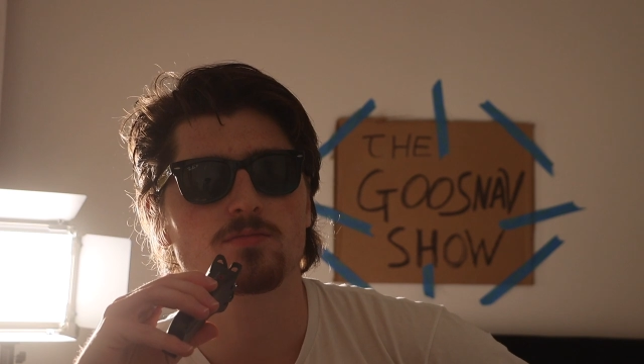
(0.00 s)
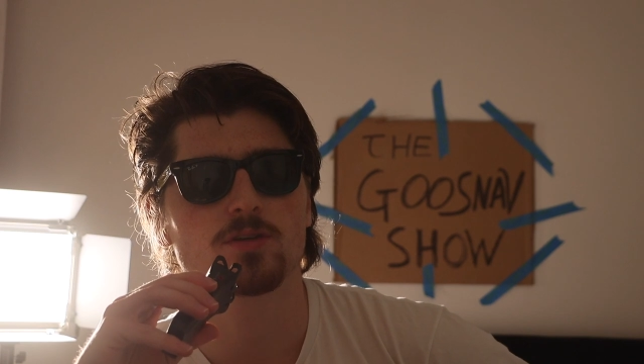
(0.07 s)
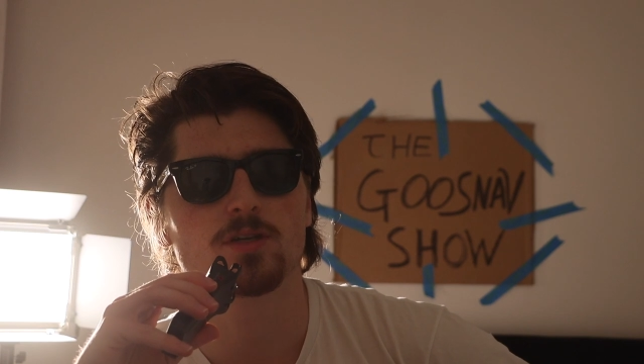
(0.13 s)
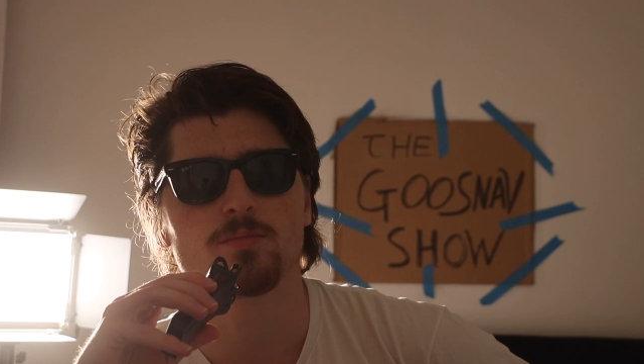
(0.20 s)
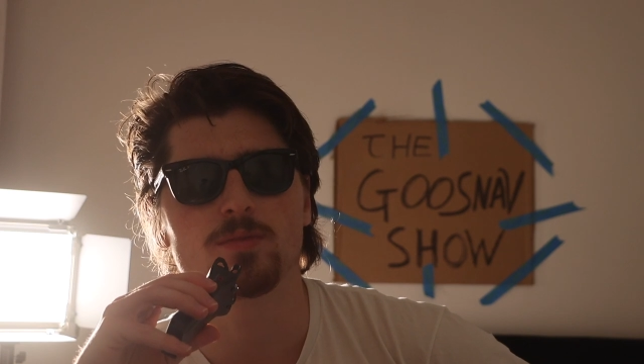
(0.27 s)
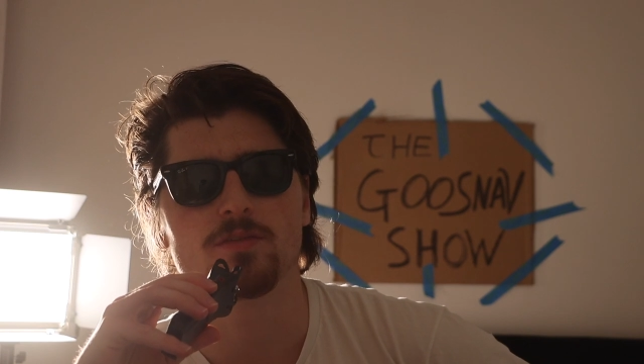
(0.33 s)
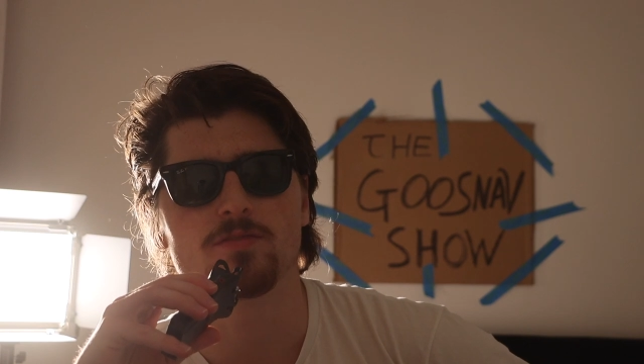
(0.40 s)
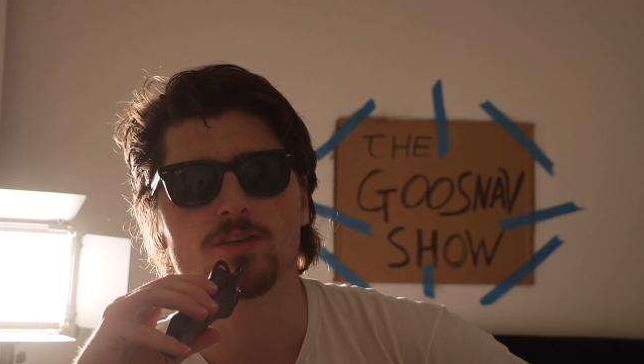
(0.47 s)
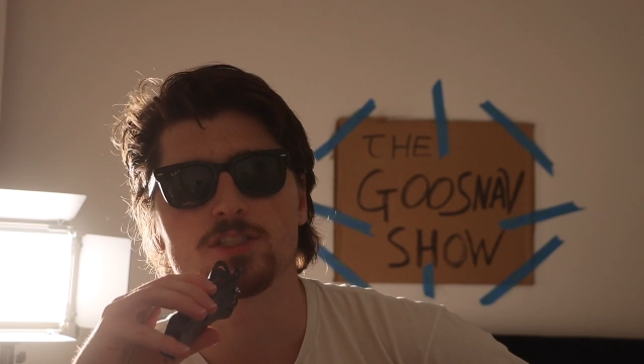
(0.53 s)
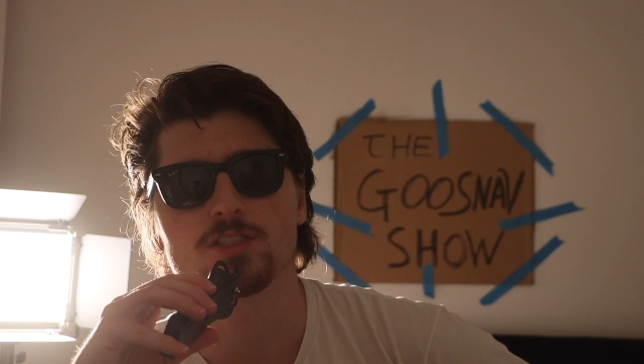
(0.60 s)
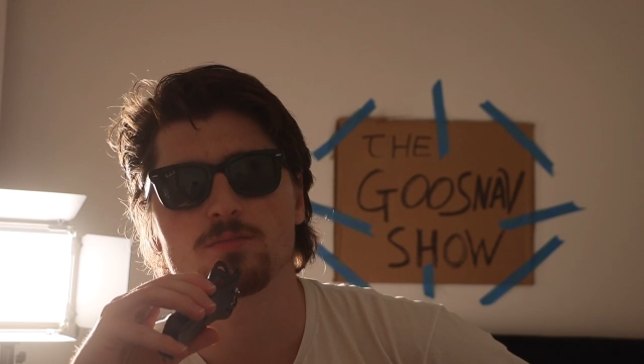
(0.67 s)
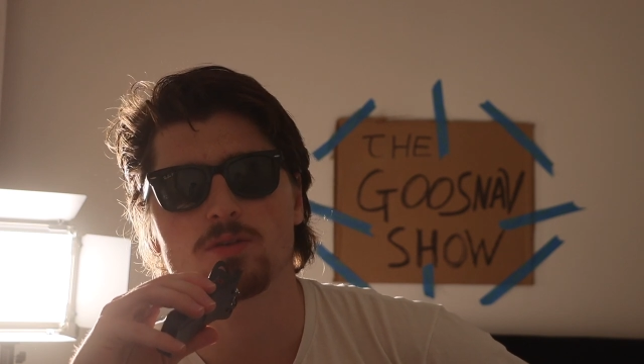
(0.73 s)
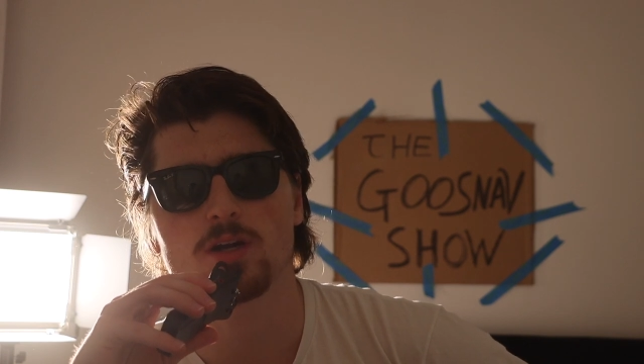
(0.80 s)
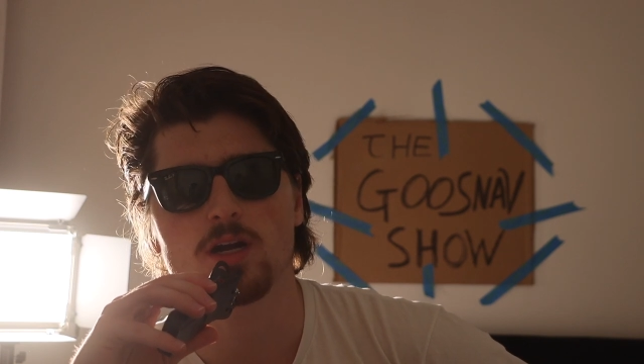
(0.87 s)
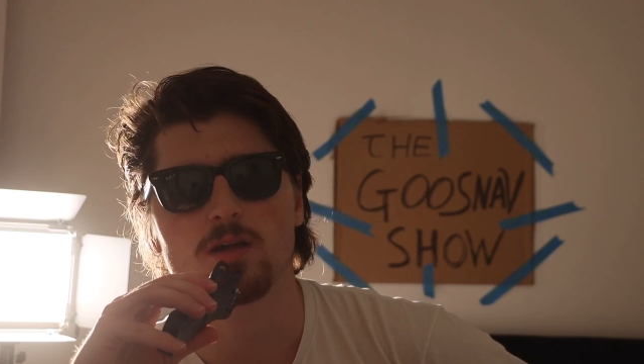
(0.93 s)
could be
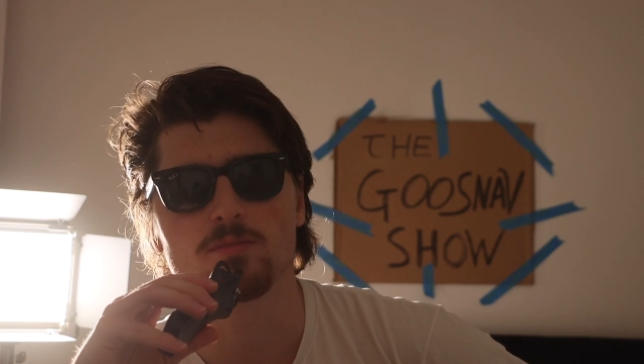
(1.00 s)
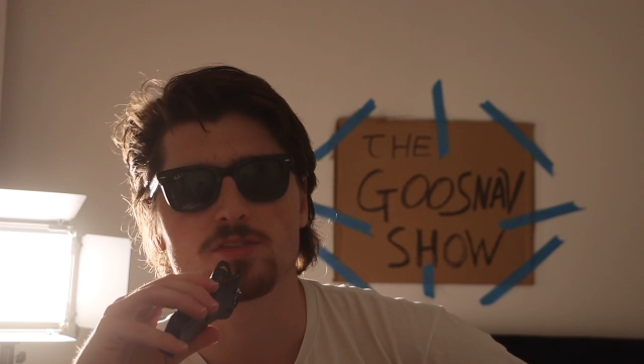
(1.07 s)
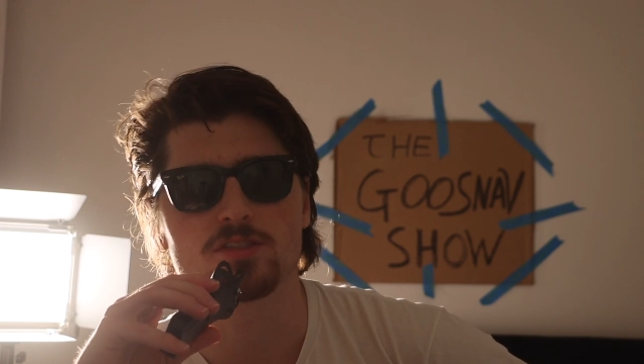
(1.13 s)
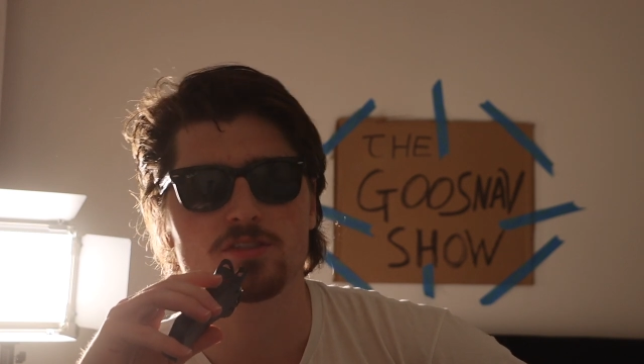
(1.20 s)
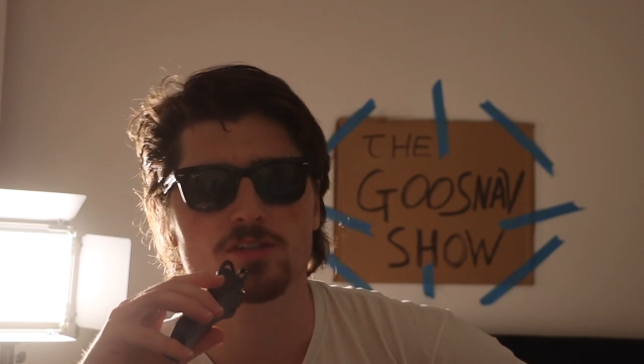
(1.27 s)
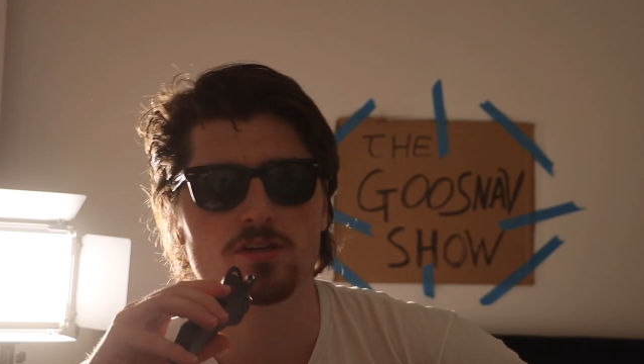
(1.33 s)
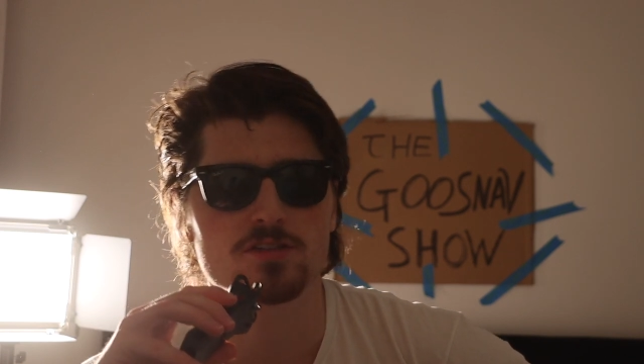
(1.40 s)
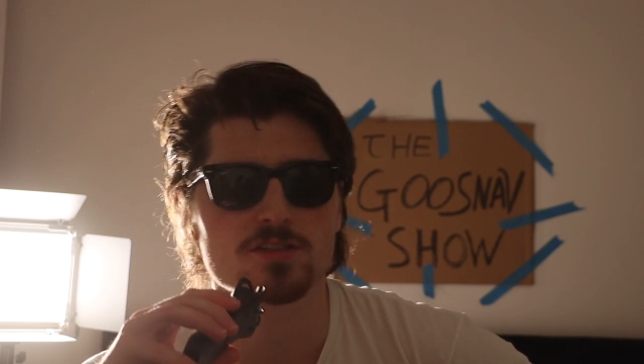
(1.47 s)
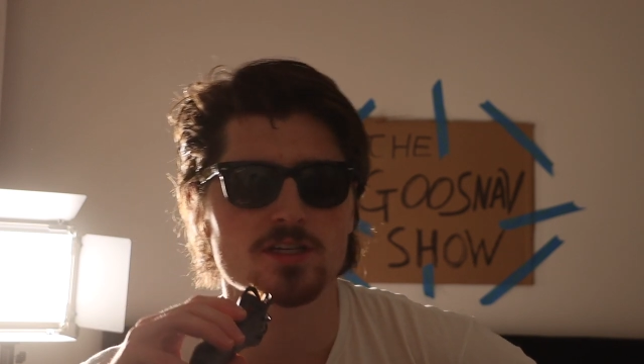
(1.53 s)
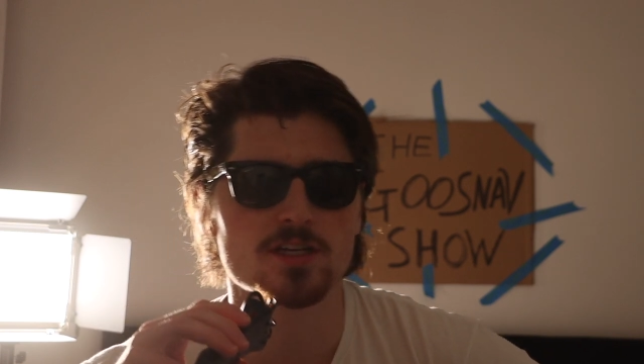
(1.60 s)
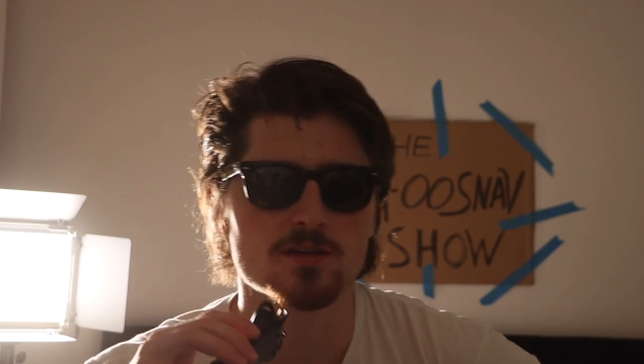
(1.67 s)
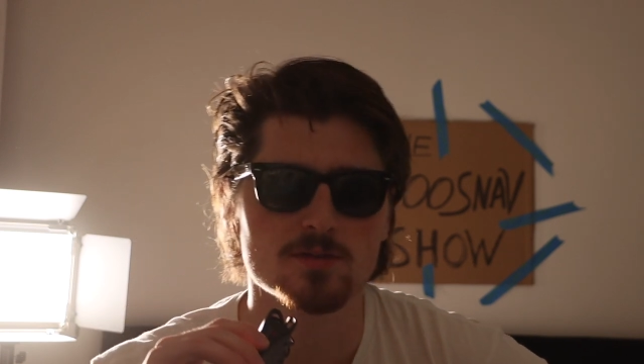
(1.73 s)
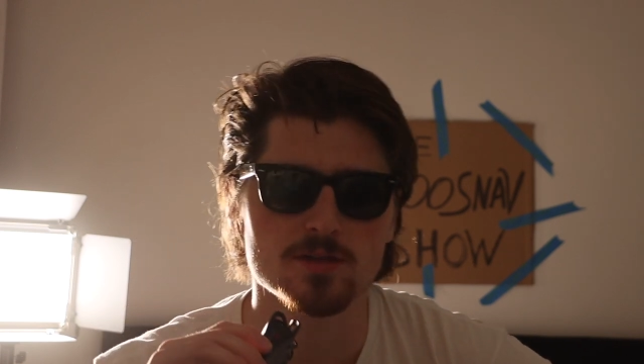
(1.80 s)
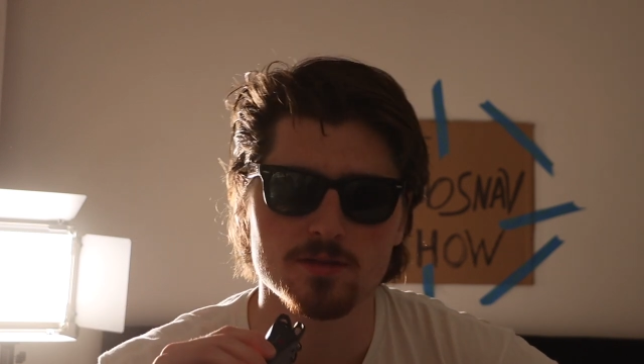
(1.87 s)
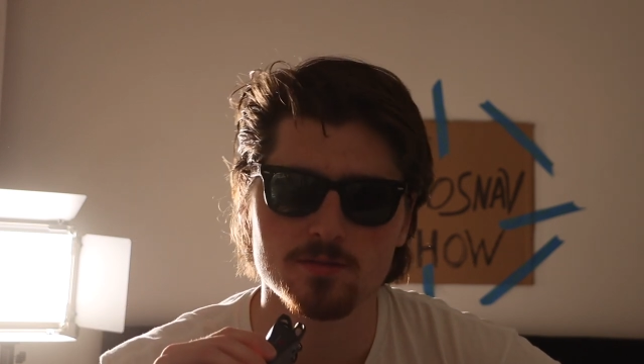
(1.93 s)
vision problems
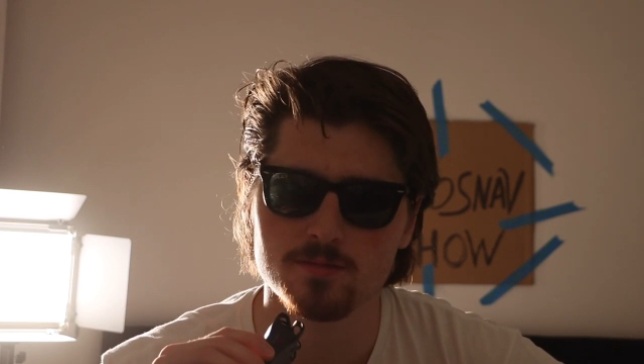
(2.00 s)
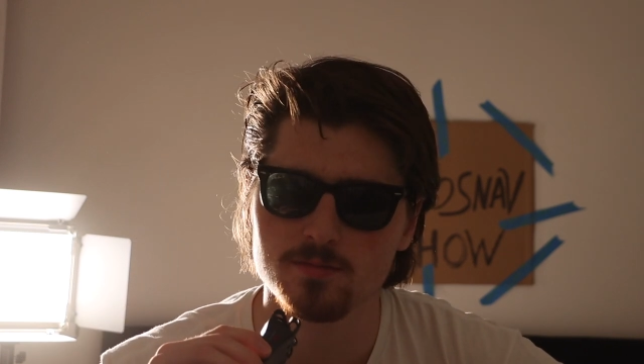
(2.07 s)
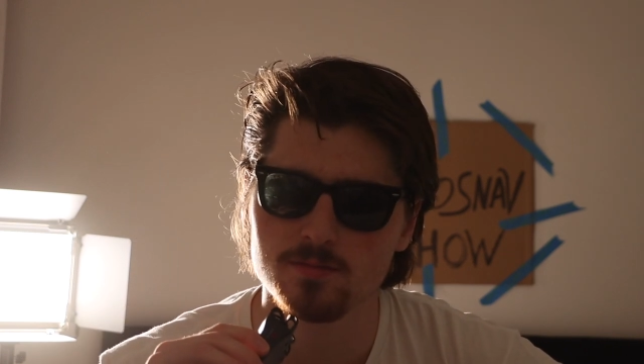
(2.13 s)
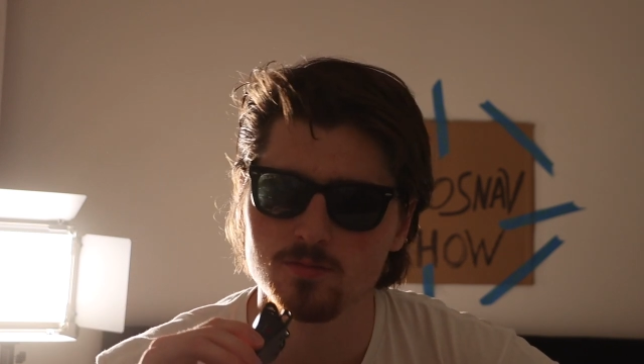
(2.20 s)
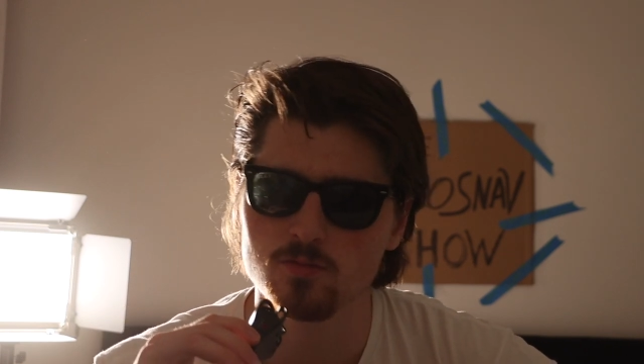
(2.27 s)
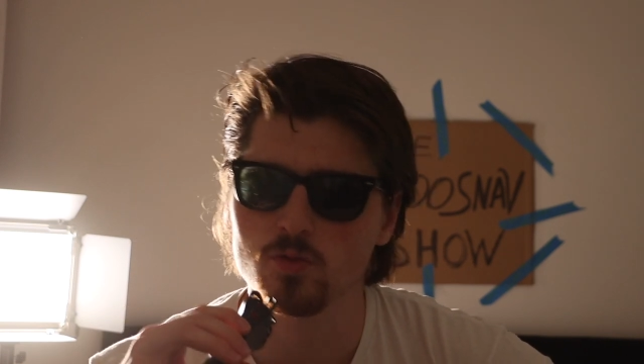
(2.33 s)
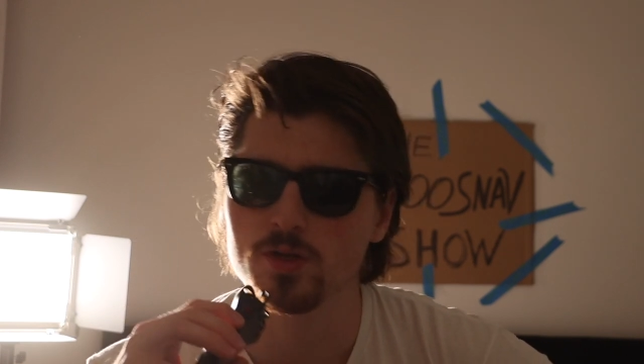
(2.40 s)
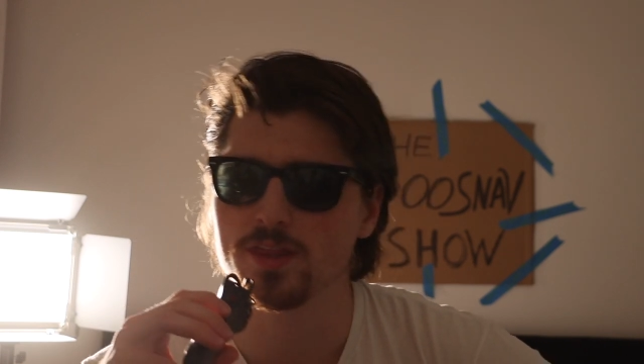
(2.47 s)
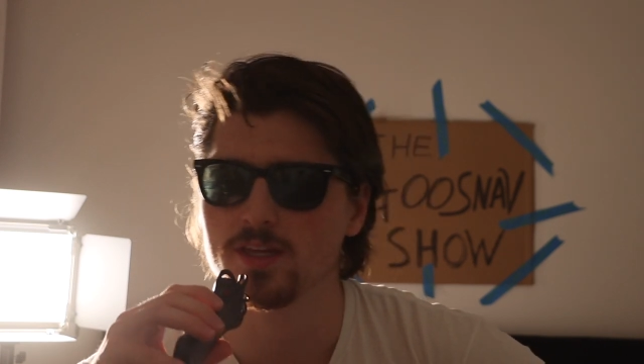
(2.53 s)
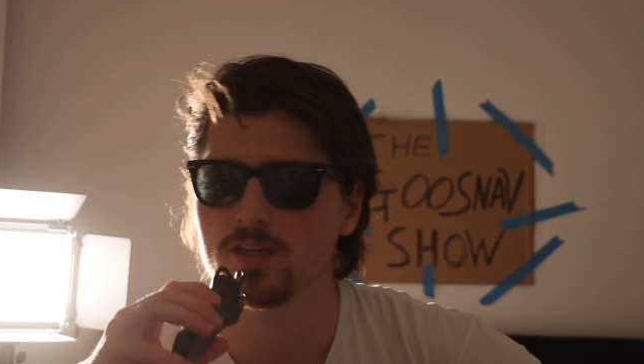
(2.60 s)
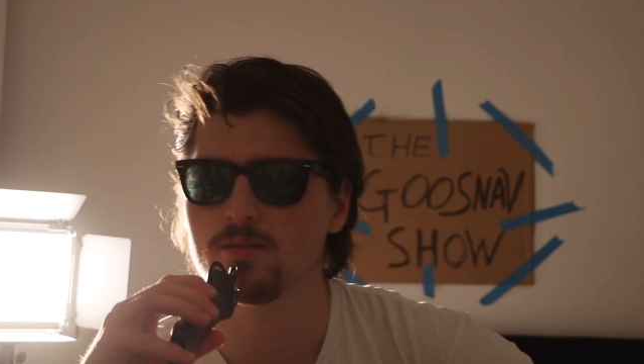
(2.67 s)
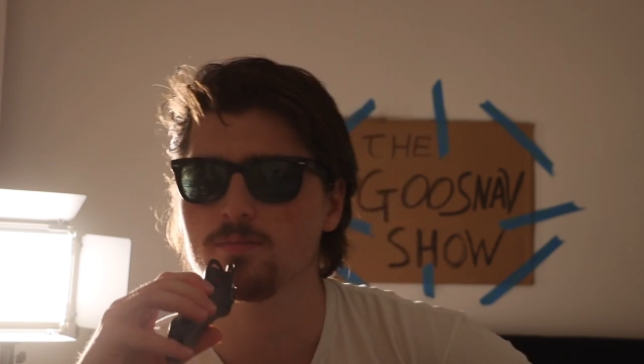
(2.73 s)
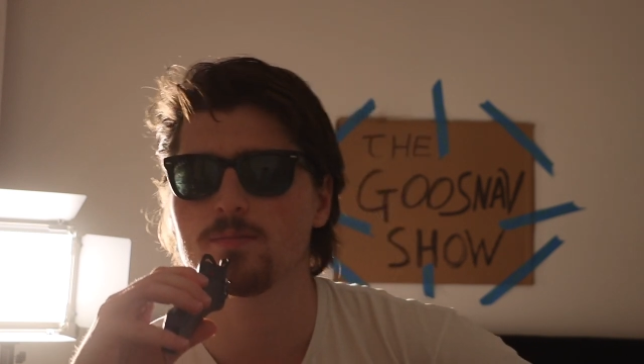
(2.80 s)
associated with it,